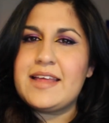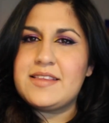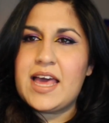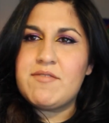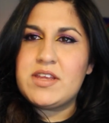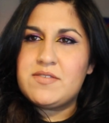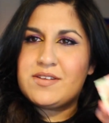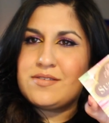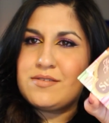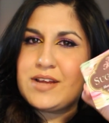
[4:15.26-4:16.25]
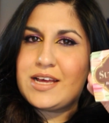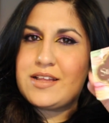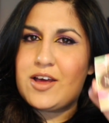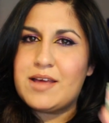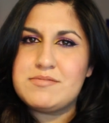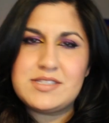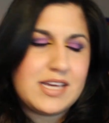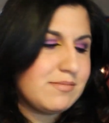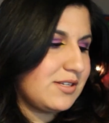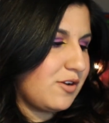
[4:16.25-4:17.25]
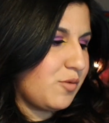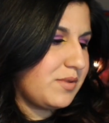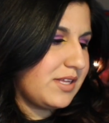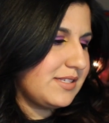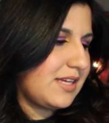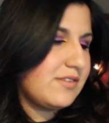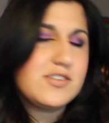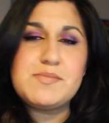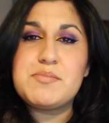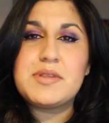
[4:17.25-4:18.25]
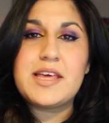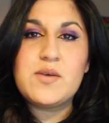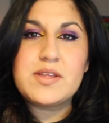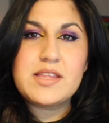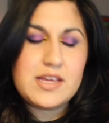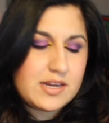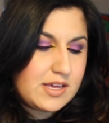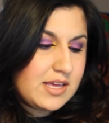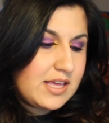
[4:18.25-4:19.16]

haven't even attempted to open this. I've just been playing with it.